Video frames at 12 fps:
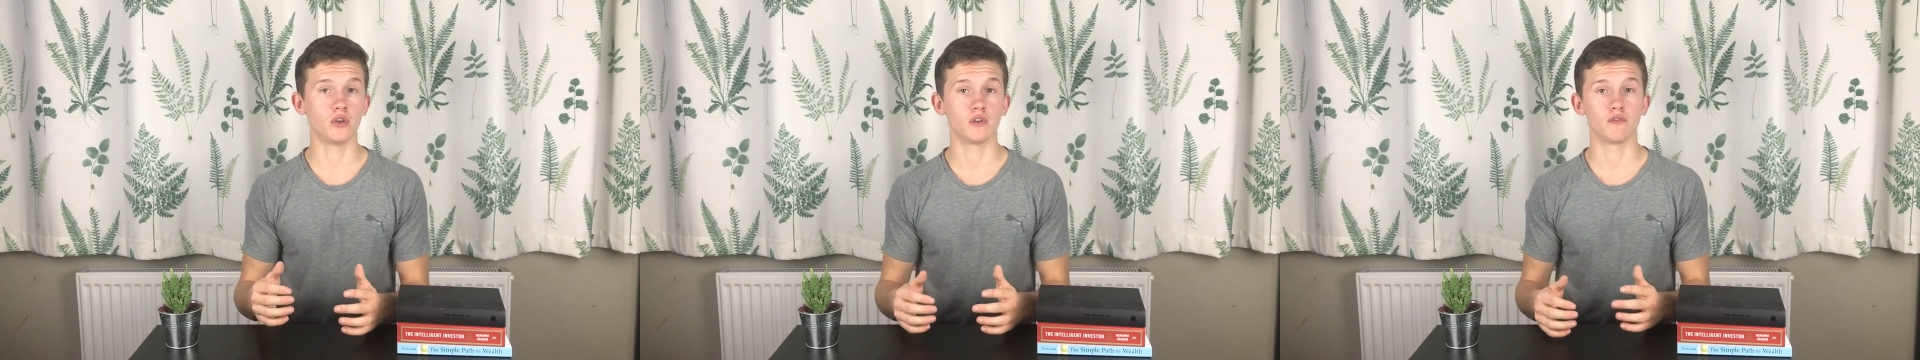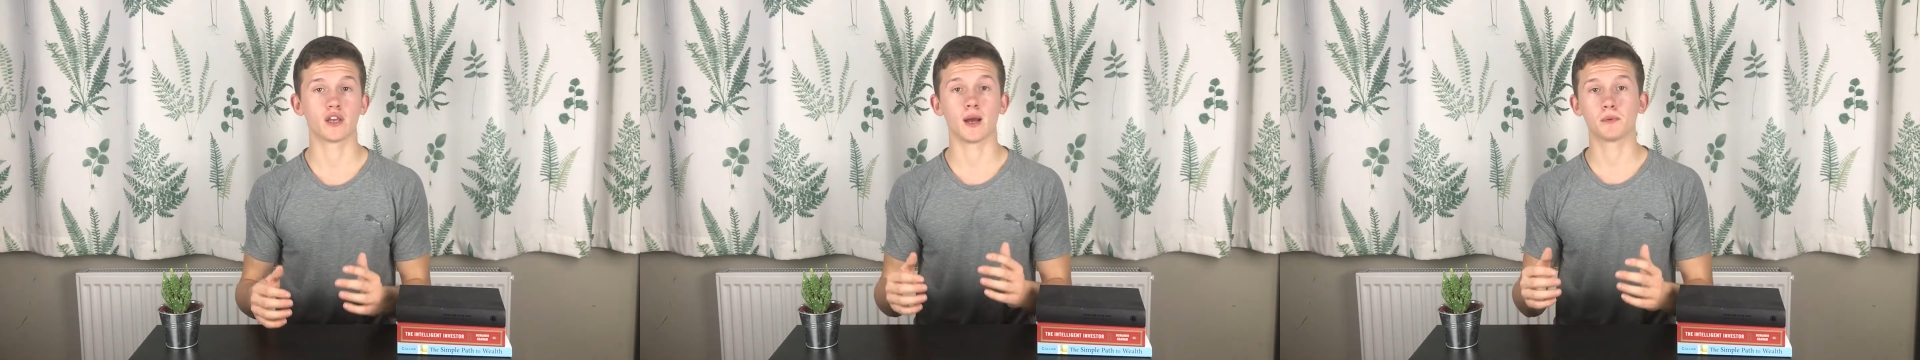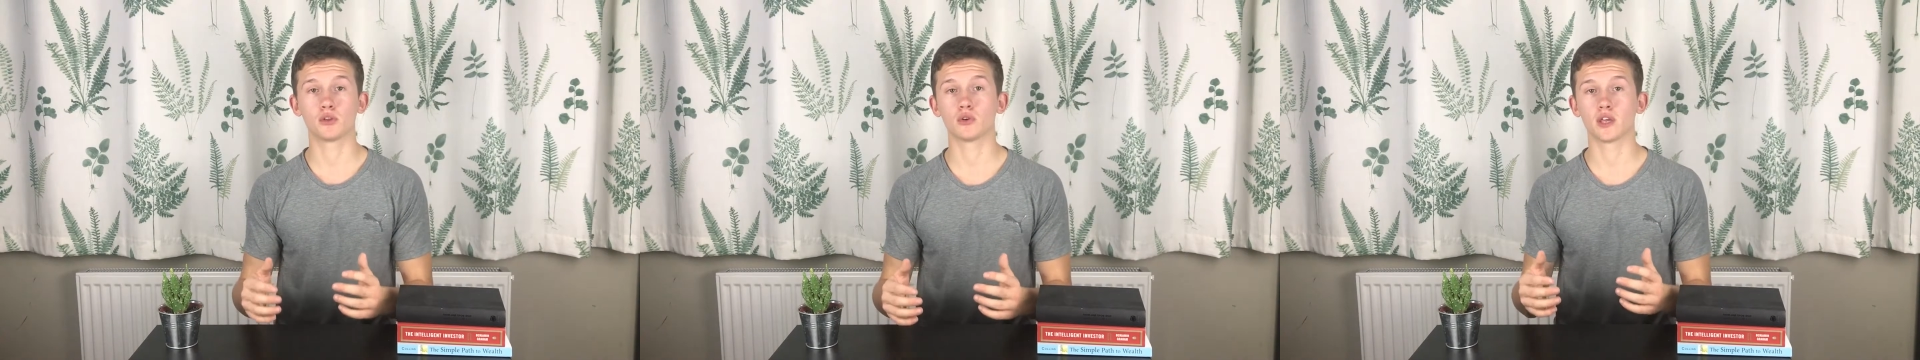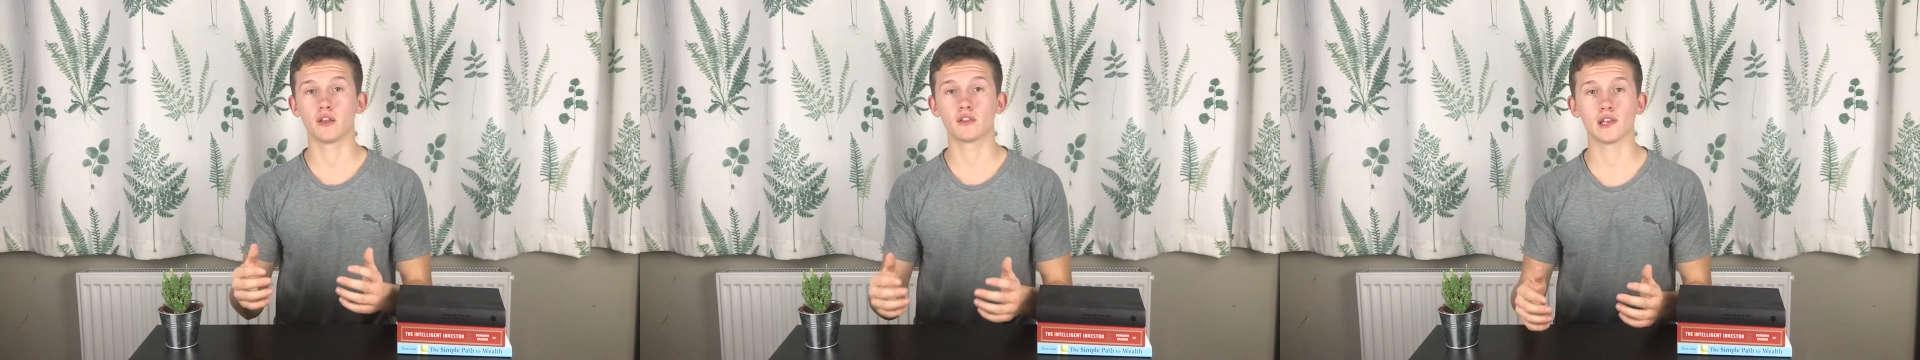the capital
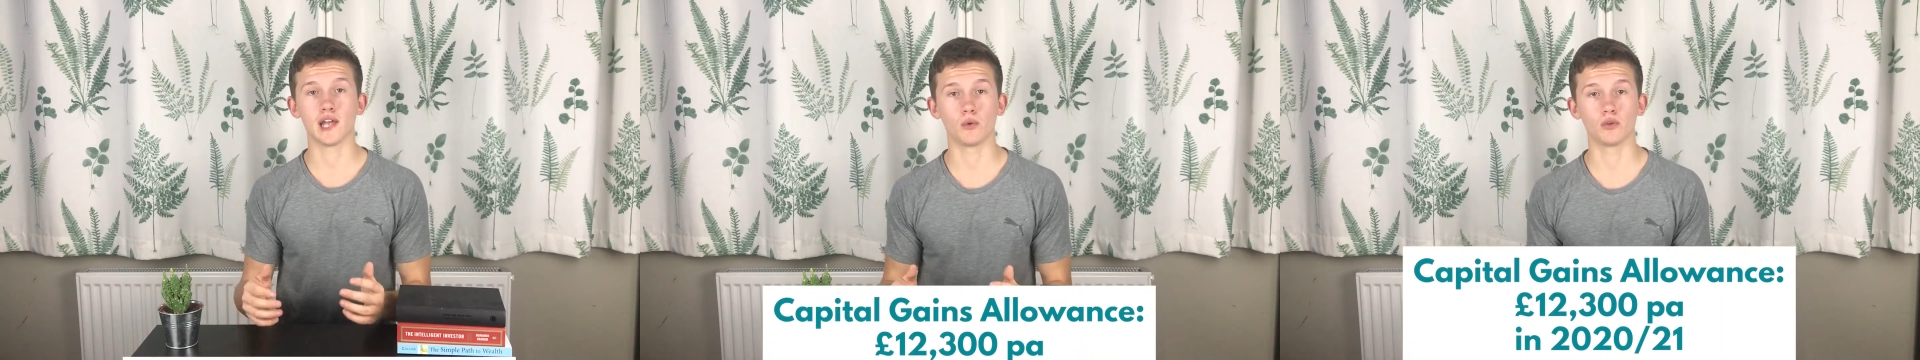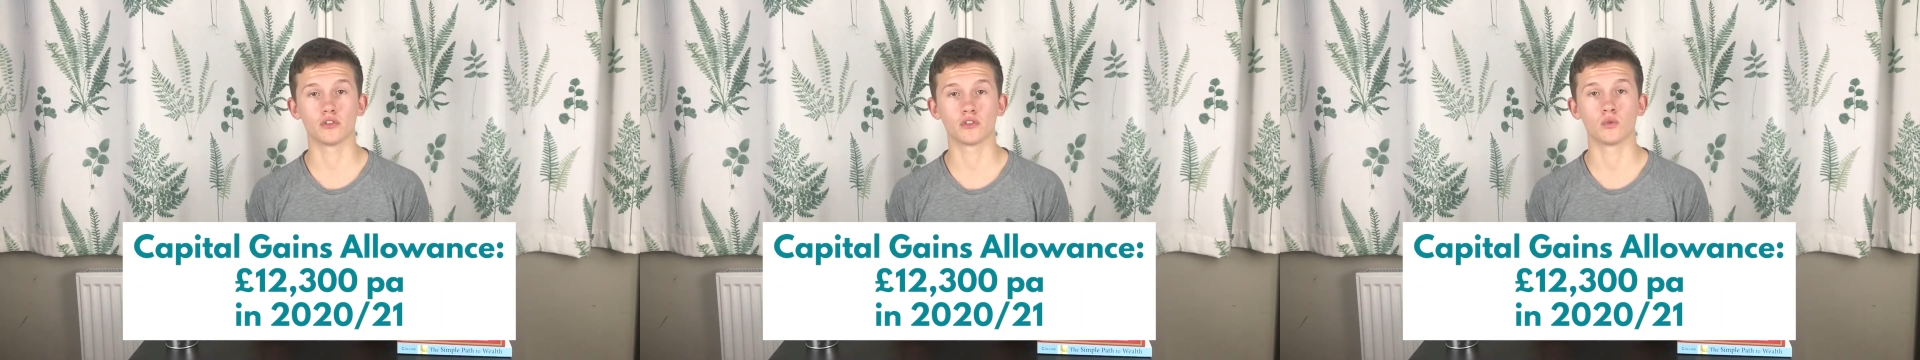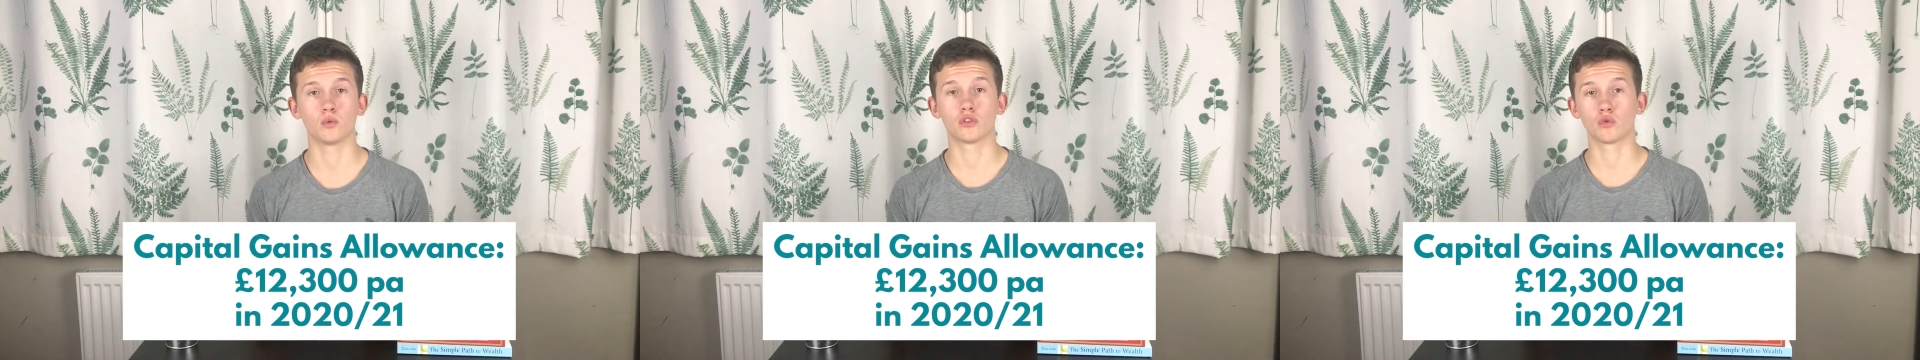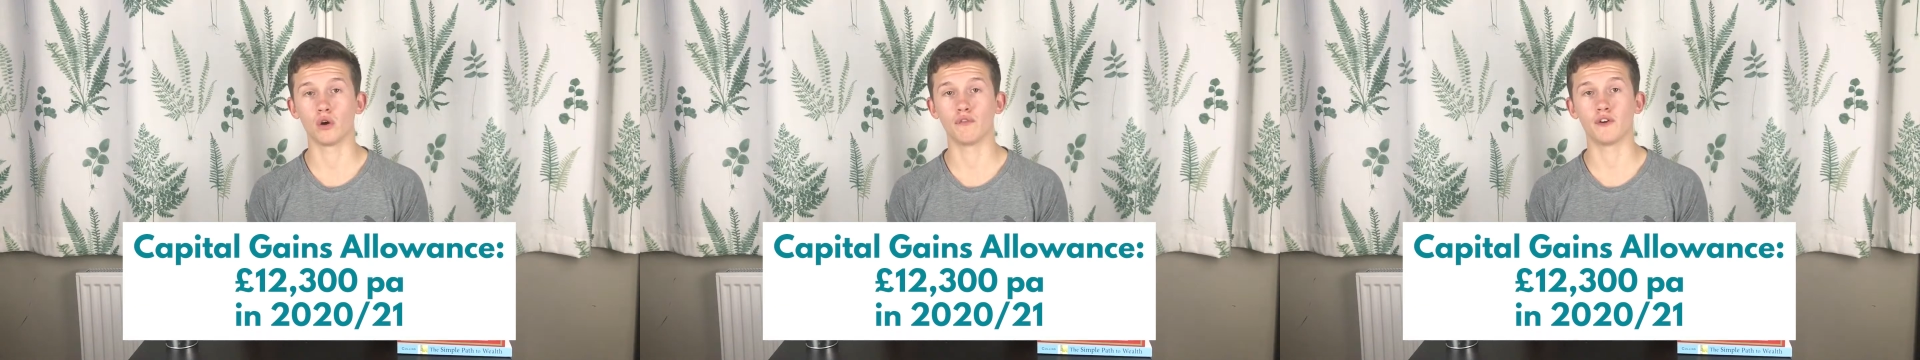gains allowance was
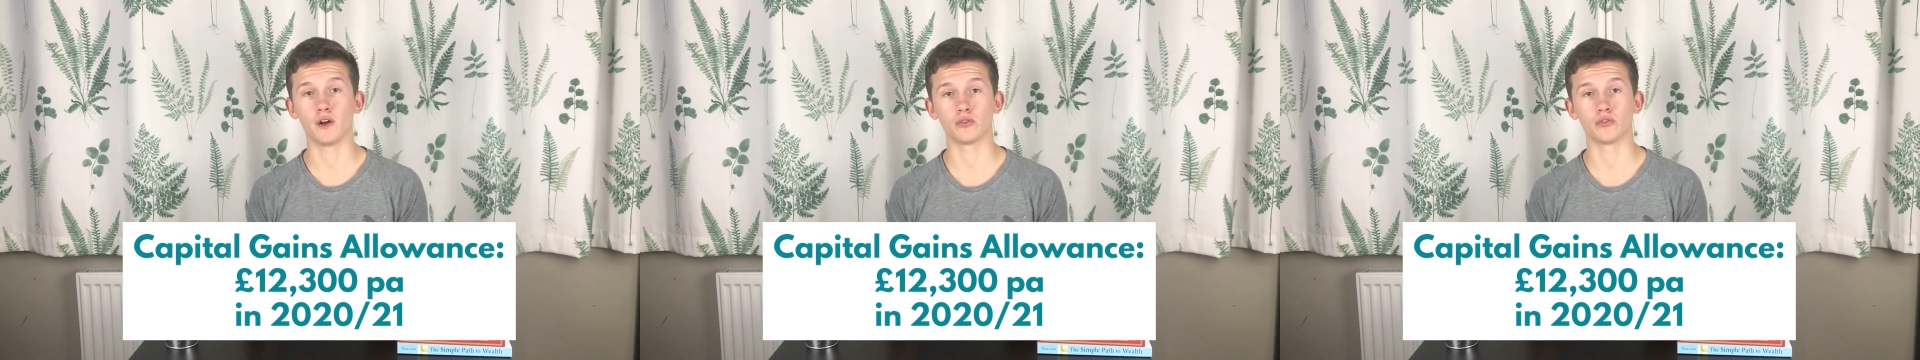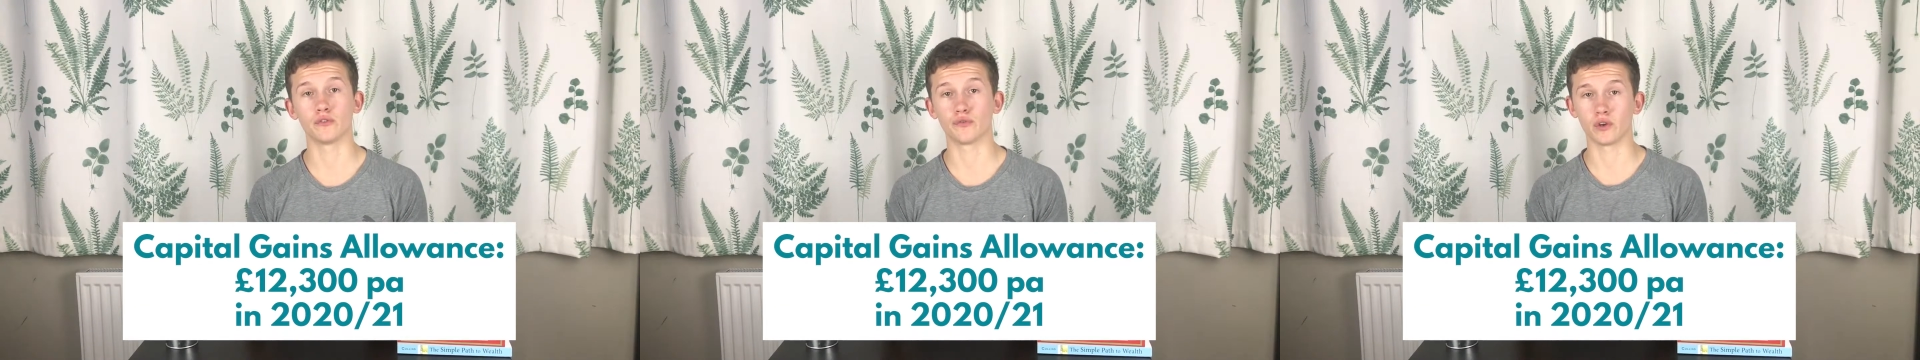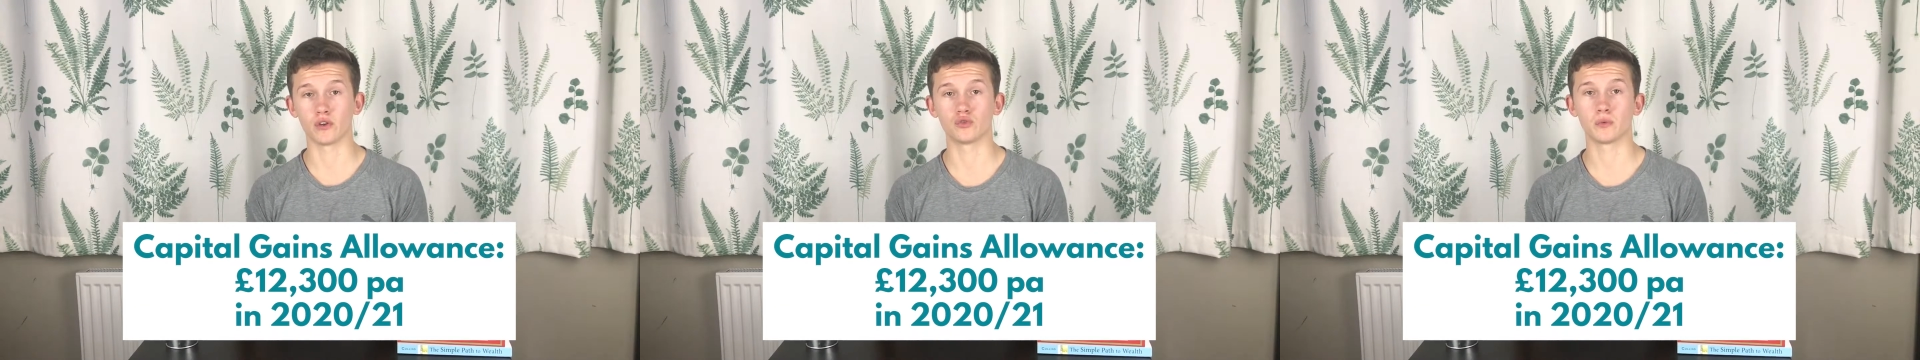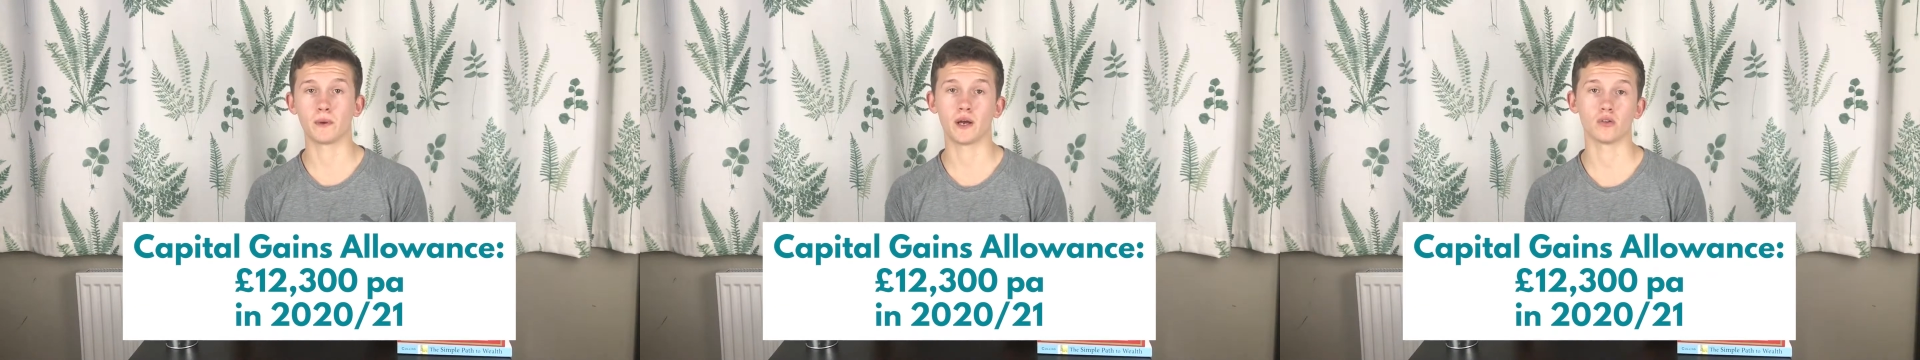twelve thousand three hundred
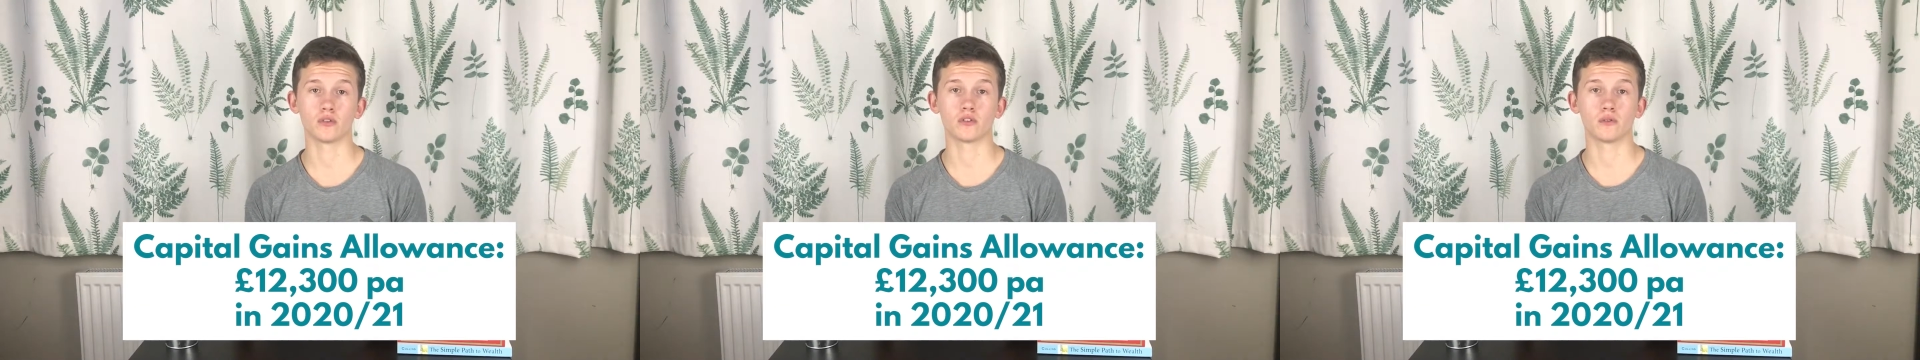pounds.